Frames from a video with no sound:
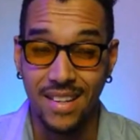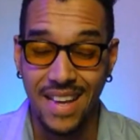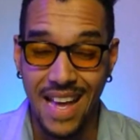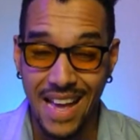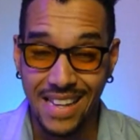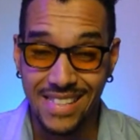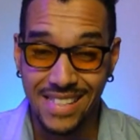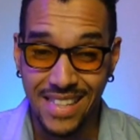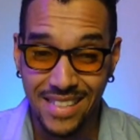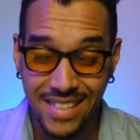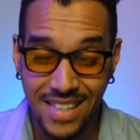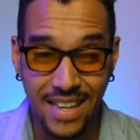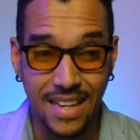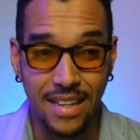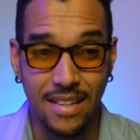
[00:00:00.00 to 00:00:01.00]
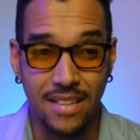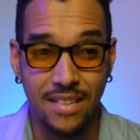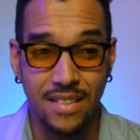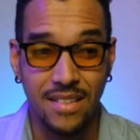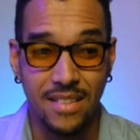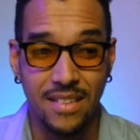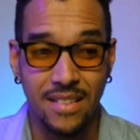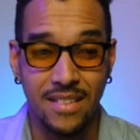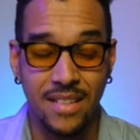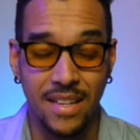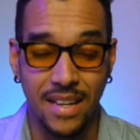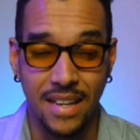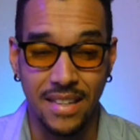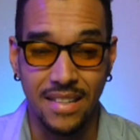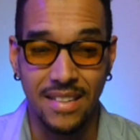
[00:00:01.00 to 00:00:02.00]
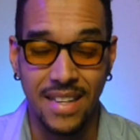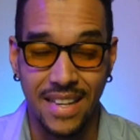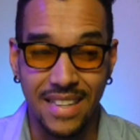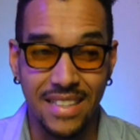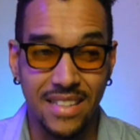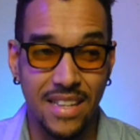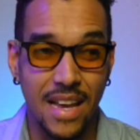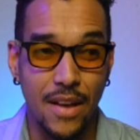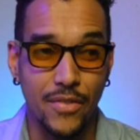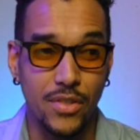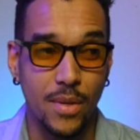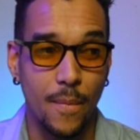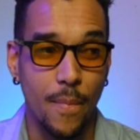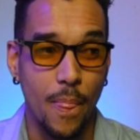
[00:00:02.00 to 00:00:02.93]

exiting the ETFs.